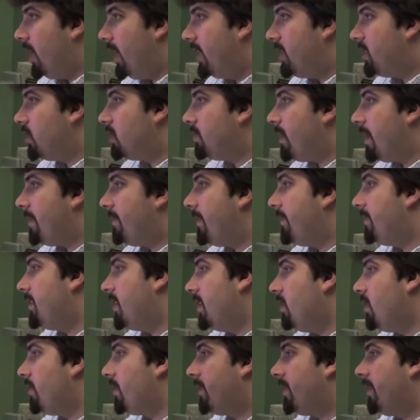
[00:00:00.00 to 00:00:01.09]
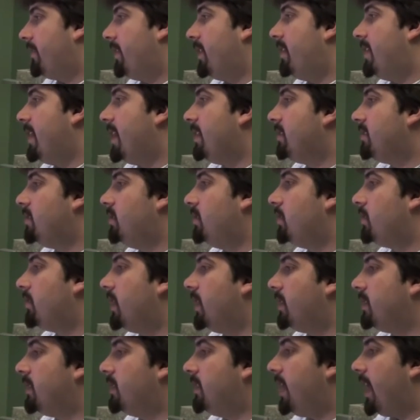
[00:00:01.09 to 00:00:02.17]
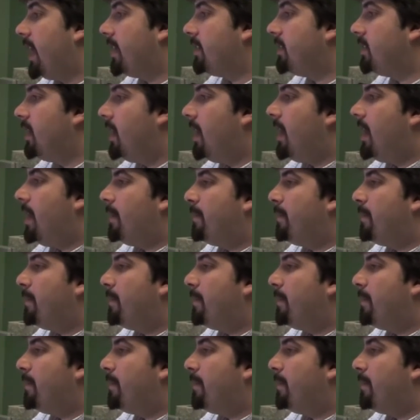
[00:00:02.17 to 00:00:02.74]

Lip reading: It shows about over 15,000 URLs indexed.